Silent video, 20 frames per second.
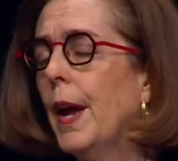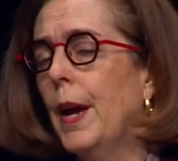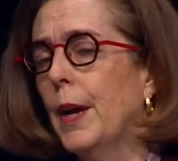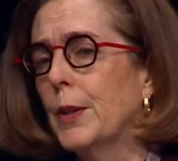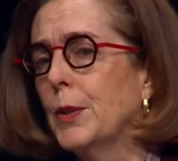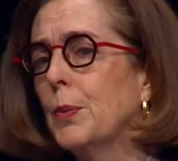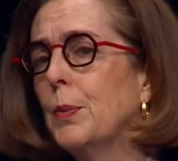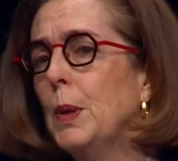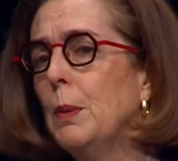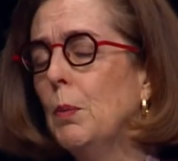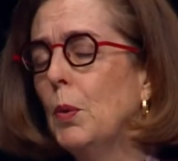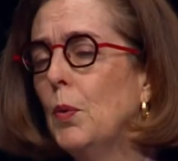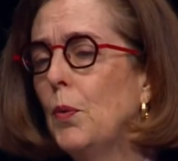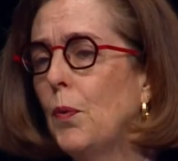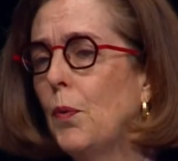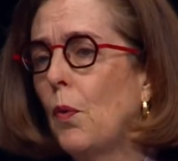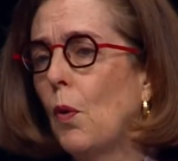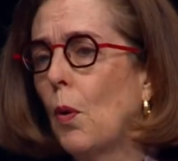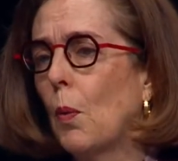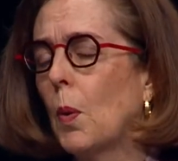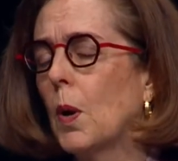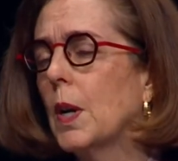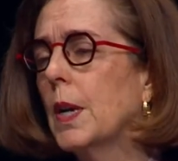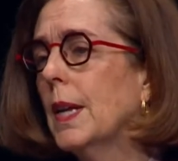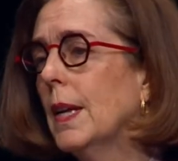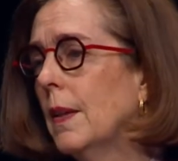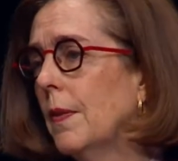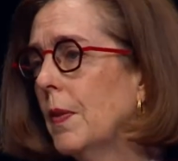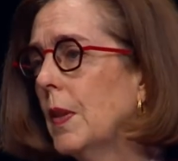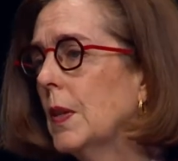as we move
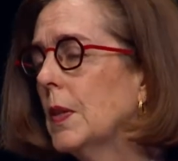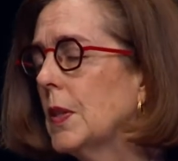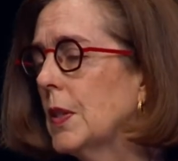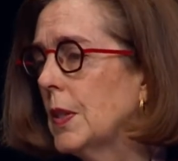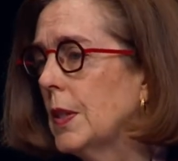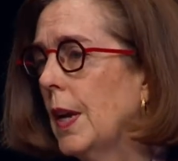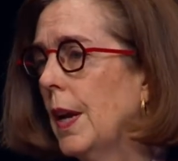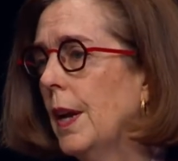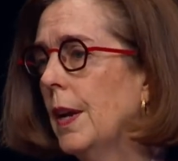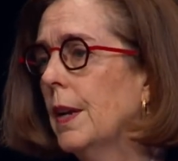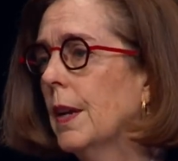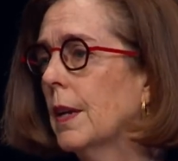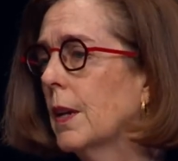forward in this state